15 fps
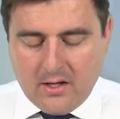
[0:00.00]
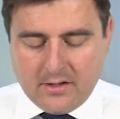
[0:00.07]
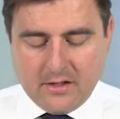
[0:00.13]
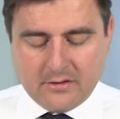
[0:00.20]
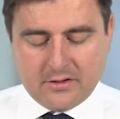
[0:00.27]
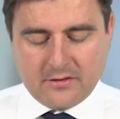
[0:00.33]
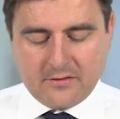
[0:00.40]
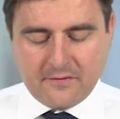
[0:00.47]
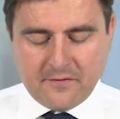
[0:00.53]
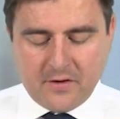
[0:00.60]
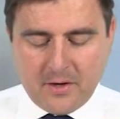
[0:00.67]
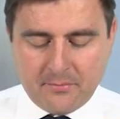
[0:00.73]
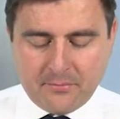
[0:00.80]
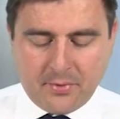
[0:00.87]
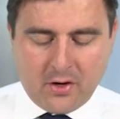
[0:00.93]
Now, the
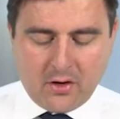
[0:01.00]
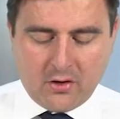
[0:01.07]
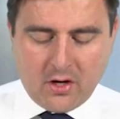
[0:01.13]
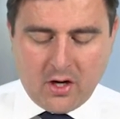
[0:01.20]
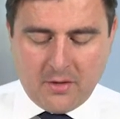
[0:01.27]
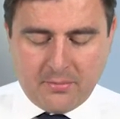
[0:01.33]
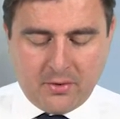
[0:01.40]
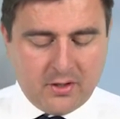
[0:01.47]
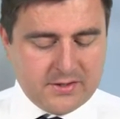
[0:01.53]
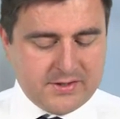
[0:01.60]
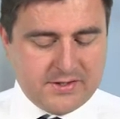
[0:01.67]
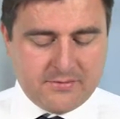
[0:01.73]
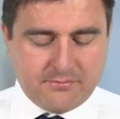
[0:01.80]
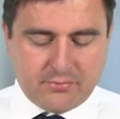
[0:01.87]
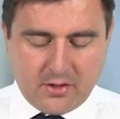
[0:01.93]
defined
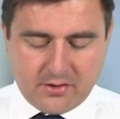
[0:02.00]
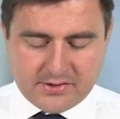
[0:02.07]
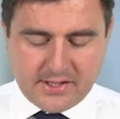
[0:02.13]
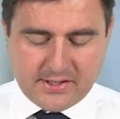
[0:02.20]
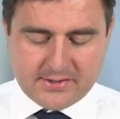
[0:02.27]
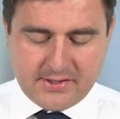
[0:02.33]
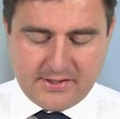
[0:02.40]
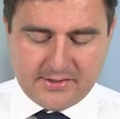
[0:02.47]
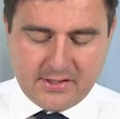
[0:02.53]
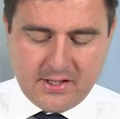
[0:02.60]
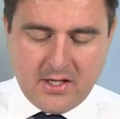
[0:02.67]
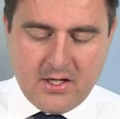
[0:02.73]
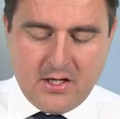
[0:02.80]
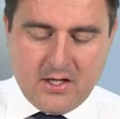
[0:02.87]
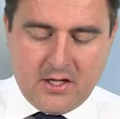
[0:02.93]
policies and processes,
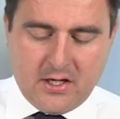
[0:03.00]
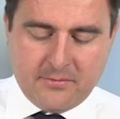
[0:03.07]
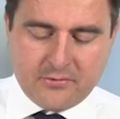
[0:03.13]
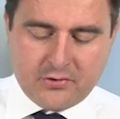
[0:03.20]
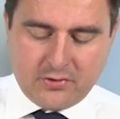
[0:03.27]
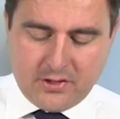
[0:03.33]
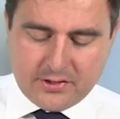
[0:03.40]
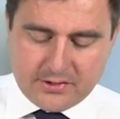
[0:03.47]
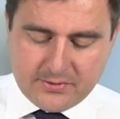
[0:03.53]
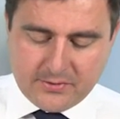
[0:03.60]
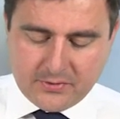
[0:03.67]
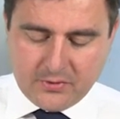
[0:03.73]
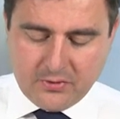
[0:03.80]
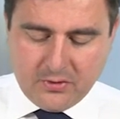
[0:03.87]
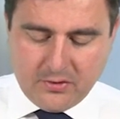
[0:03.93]
trying to
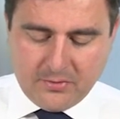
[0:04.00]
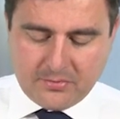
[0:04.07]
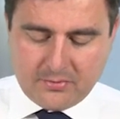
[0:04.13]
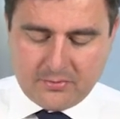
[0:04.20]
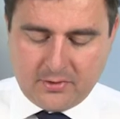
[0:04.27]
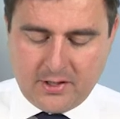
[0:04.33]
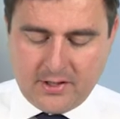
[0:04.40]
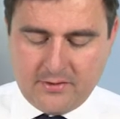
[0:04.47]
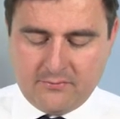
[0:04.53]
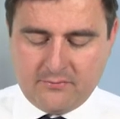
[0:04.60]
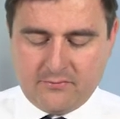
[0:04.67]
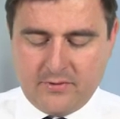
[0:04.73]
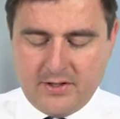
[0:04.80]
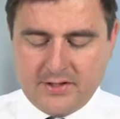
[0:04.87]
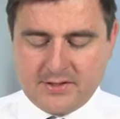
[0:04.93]
incorporate
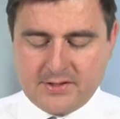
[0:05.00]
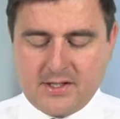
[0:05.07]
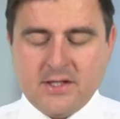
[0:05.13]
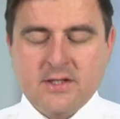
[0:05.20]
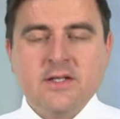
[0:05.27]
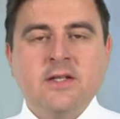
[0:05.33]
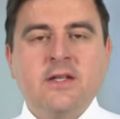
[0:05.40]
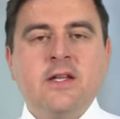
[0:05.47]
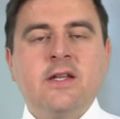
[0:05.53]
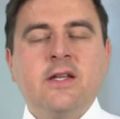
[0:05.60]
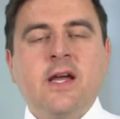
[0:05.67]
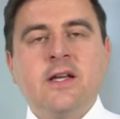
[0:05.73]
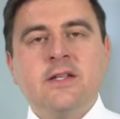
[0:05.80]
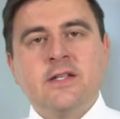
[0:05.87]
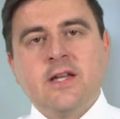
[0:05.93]
risk into the
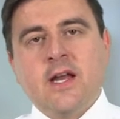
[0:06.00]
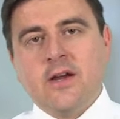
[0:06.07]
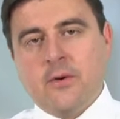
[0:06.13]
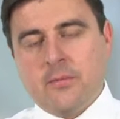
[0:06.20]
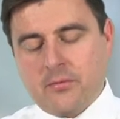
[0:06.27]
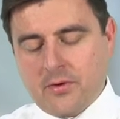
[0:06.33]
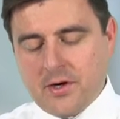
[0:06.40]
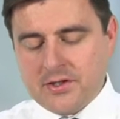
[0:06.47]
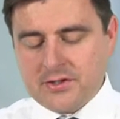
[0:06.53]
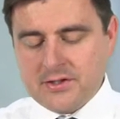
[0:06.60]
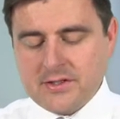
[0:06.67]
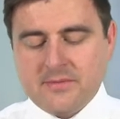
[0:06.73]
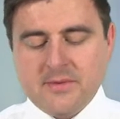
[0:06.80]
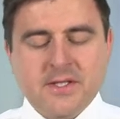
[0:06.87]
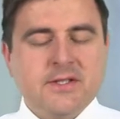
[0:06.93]
day-to-day
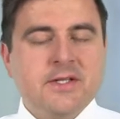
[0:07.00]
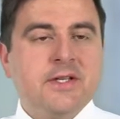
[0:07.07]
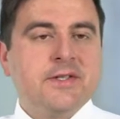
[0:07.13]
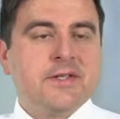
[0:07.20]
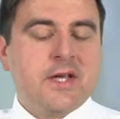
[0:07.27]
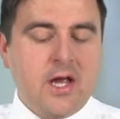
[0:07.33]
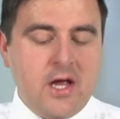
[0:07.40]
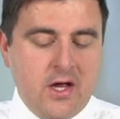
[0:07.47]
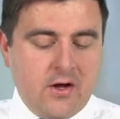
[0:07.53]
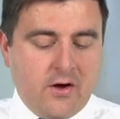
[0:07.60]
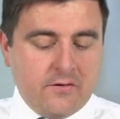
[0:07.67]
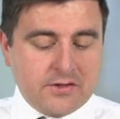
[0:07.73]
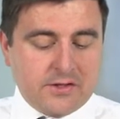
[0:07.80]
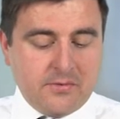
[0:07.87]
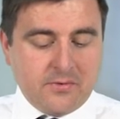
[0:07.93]
operations of the business.
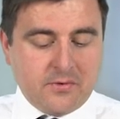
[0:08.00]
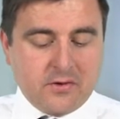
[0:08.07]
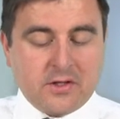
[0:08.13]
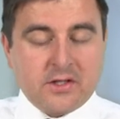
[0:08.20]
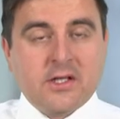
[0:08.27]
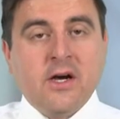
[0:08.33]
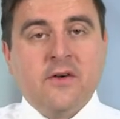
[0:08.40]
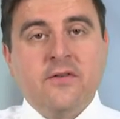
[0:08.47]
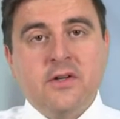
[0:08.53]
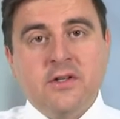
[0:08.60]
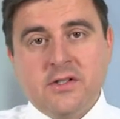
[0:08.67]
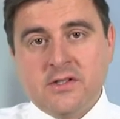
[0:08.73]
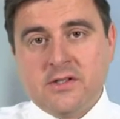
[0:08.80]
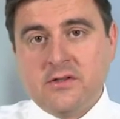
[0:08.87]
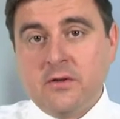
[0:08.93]
Obviously, we've got the
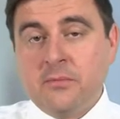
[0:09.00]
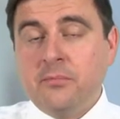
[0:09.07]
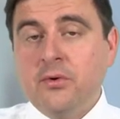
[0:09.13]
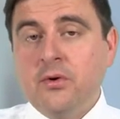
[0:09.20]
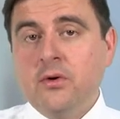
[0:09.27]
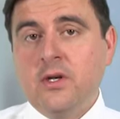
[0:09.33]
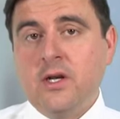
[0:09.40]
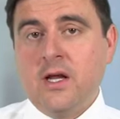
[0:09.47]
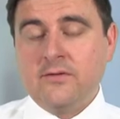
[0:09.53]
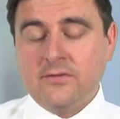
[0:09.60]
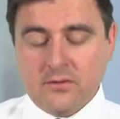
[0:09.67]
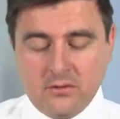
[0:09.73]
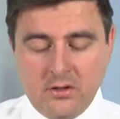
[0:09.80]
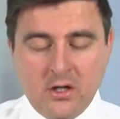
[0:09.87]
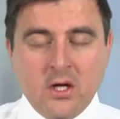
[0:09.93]
governance on the board
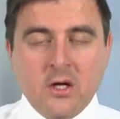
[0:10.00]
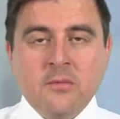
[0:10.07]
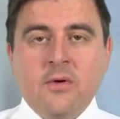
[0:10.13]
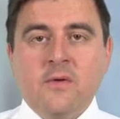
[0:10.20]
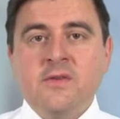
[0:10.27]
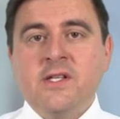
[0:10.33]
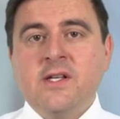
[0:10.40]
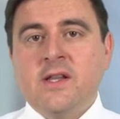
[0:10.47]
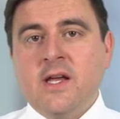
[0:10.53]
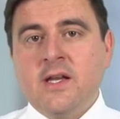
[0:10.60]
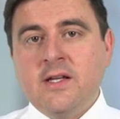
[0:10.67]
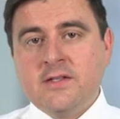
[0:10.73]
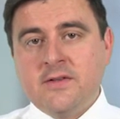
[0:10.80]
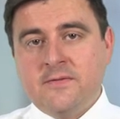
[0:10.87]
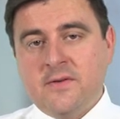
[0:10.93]
level, but obviously they
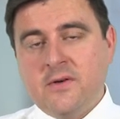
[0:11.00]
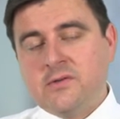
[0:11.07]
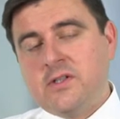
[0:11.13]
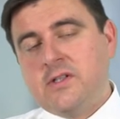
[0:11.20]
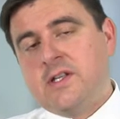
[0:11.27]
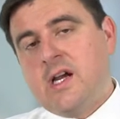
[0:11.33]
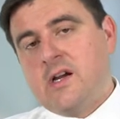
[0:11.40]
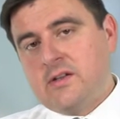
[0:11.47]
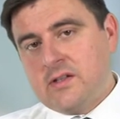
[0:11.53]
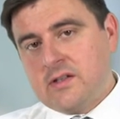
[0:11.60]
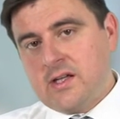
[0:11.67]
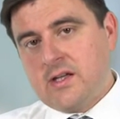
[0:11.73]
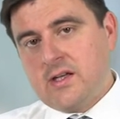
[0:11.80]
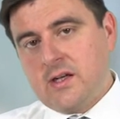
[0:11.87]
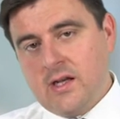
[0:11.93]
need to filter down
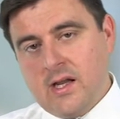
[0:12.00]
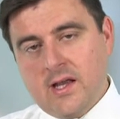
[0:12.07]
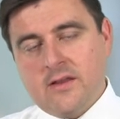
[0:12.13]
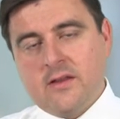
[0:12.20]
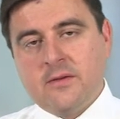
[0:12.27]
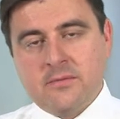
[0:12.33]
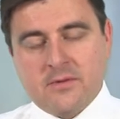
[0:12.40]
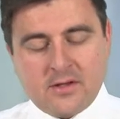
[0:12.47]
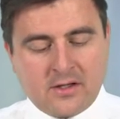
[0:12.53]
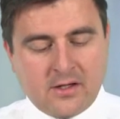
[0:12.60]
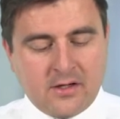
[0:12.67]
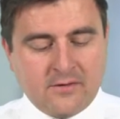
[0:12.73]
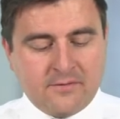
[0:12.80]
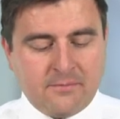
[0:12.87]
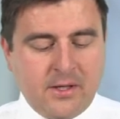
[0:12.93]
and then let the
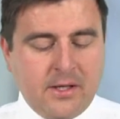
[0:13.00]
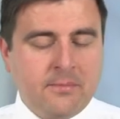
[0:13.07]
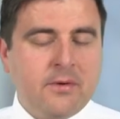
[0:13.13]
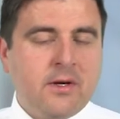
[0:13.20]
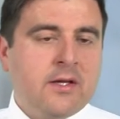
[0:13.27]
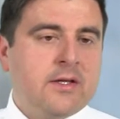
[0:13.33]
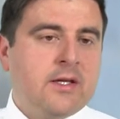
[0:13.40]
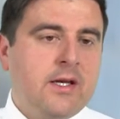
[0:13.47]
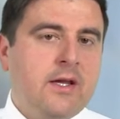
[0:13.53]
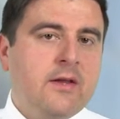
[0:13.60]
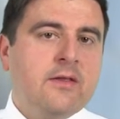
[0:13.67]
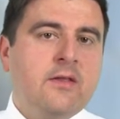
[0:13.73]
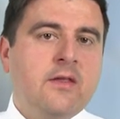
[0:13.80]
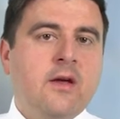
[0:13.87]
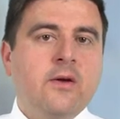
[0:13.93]
kind of people
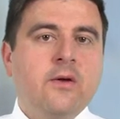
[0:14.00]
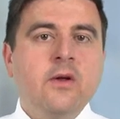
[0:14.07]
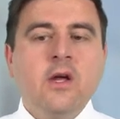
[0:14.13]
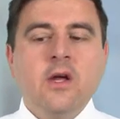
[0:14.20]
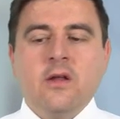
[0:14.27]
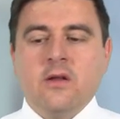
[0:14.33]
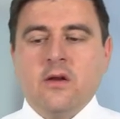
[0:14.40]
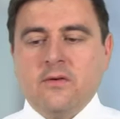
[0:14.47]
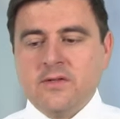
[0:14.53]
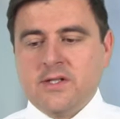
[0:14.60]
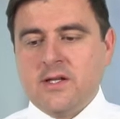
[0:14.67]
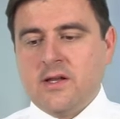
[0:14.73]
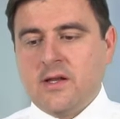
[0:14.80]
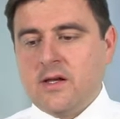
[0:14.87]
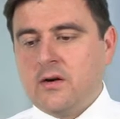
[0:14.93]
underneath know that
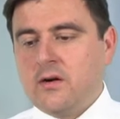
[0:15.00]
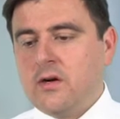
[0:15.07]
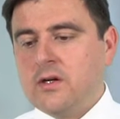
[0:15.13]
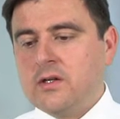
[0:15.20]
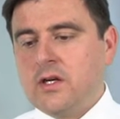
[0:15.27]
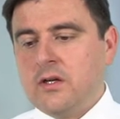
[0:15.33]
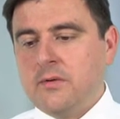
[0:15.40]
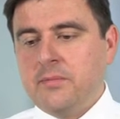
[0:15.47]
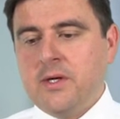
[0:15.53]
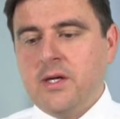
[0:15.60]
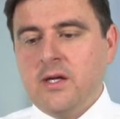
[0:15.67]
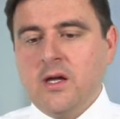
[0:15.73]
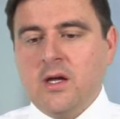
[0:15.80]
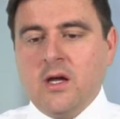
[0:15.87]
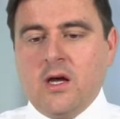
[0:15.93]
obviously there are going to
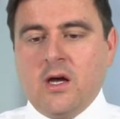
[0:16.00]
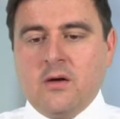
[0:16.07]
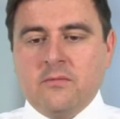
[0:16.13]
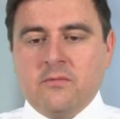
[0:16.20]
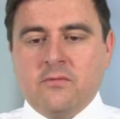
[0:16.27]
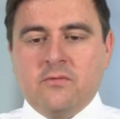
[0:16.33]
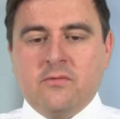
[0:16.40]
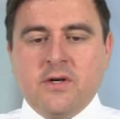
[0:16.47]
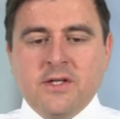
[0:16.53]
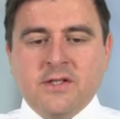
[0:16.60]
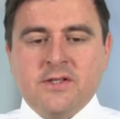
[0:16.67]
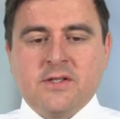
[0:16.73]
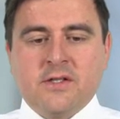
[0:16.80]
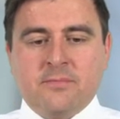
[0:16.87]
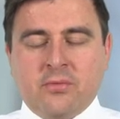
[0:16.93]
be
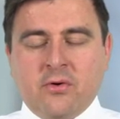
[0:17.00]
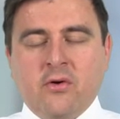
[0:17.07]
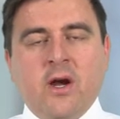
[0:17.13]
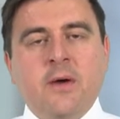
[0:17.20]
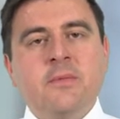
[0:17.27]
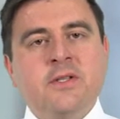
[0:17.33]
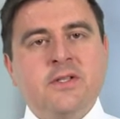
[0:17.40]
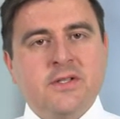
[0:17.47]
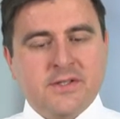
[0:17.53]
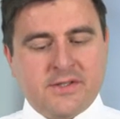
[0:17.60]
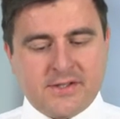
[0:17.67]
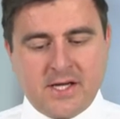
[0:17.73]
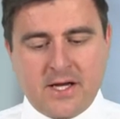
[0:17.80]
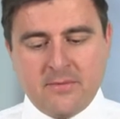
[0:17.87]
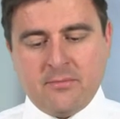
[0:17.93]
risk parameters
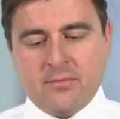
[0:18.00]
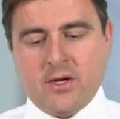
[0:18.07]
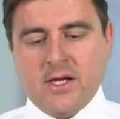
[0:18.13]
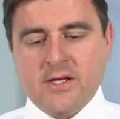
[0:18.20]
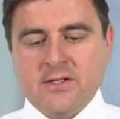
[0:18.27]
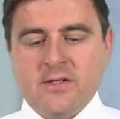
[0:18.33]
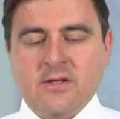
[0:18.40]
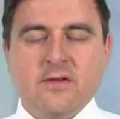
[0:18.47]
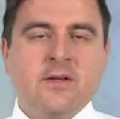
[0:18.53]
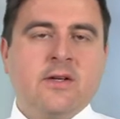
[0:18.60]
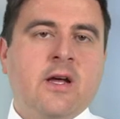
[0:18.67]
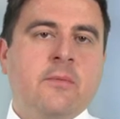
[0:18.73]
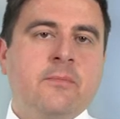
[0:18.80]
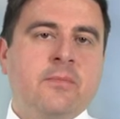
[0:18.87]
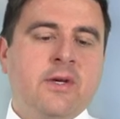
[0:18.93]
set in place that the
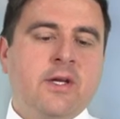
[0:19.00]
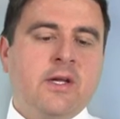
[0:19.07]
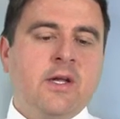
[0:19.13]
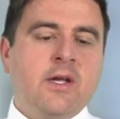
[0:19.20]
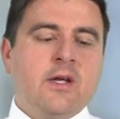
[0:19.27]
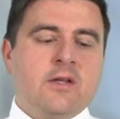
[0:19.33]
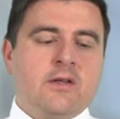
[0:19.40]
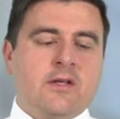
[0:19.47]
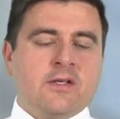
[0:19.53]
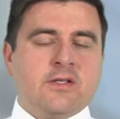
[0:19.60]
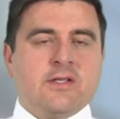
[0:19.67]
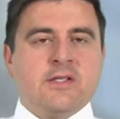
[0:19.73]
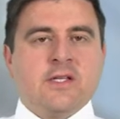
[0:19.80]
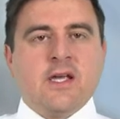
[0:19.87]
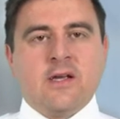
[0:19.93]
company
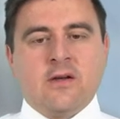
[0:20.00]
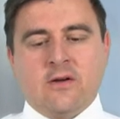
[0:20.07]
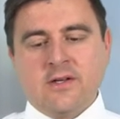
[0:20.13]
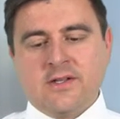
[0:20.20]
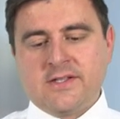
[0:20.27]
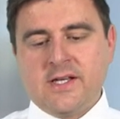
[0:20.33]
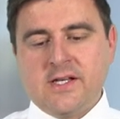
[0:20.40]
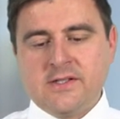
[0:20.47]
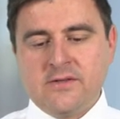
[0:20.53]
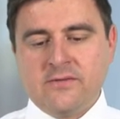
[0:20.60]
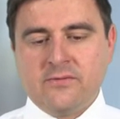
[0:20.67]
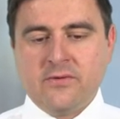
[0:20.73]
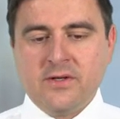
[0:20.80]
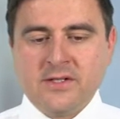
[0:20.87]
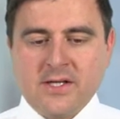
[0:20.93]
doesn't take on
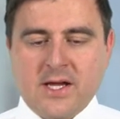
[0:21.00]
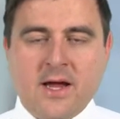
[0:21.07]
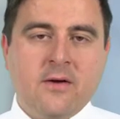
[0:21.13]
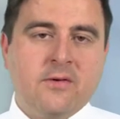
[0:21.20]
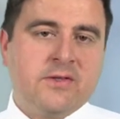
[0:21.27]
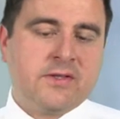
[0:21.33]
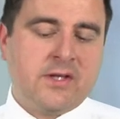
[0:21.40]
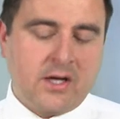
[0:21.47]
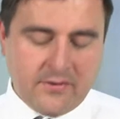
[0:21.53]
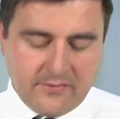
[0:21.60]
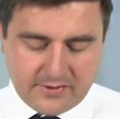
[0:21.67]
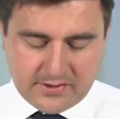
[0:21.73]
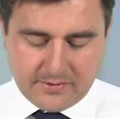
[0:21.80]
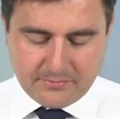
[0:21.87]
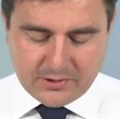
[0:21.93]
excessive risk outside of
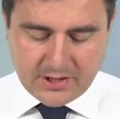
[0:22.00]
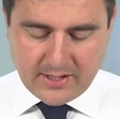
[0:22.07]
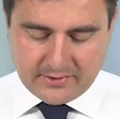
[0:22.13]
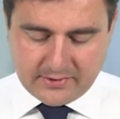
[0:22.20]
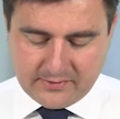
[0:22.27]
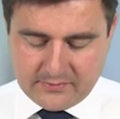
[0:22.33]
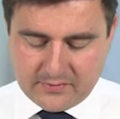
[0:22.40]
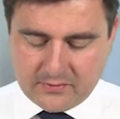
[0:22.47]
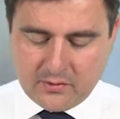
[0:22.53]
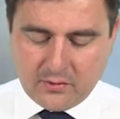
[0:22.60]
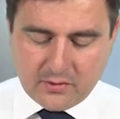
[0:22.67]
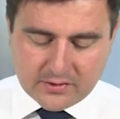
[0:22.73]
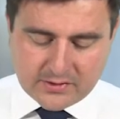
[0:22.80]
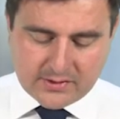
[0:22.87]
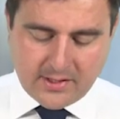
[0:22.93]
its objectives, of
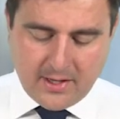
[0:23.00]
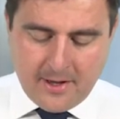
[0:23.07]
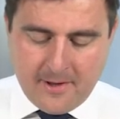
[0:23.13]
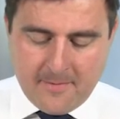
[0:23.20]
course.